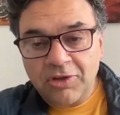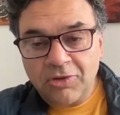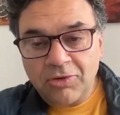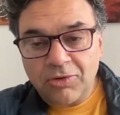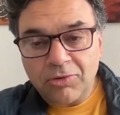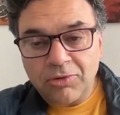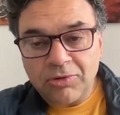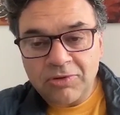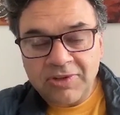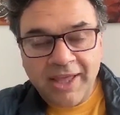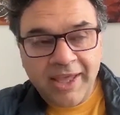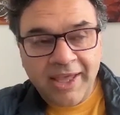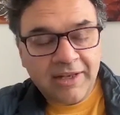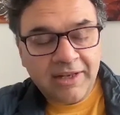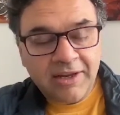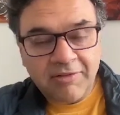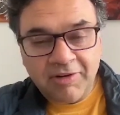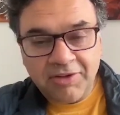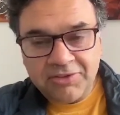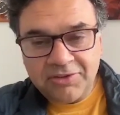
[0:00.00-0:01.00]
called
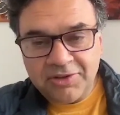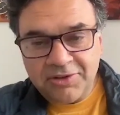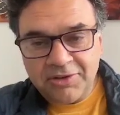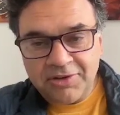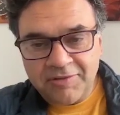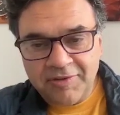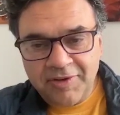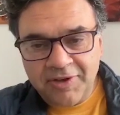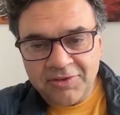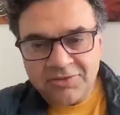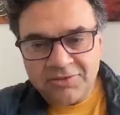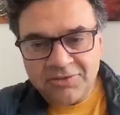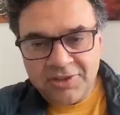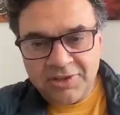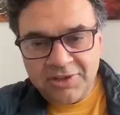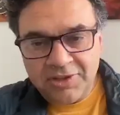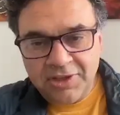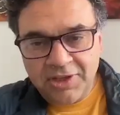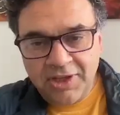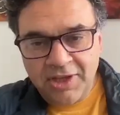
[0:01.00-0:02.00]
Anglia Ruskin
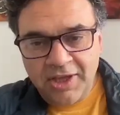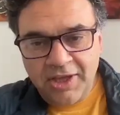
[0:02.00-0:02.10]
University.